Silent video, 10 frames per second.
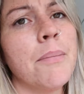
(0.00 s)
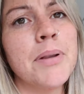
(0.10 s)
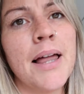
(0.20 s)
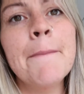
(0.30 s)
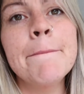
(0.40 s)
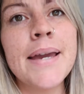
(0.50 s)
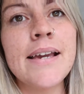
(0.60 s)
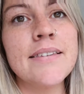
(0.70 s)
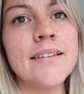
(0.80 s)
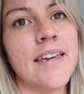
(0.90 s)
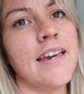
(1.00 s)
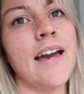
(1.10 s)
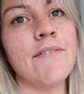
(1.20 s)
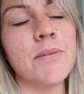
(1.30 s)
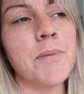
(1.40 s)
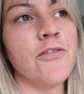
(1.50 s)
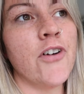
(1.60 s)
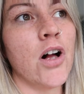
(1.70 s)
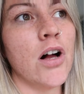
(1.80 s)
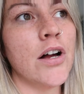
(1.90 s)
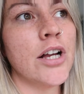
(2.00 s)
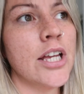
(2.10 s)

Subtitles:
plant-based Kievs before.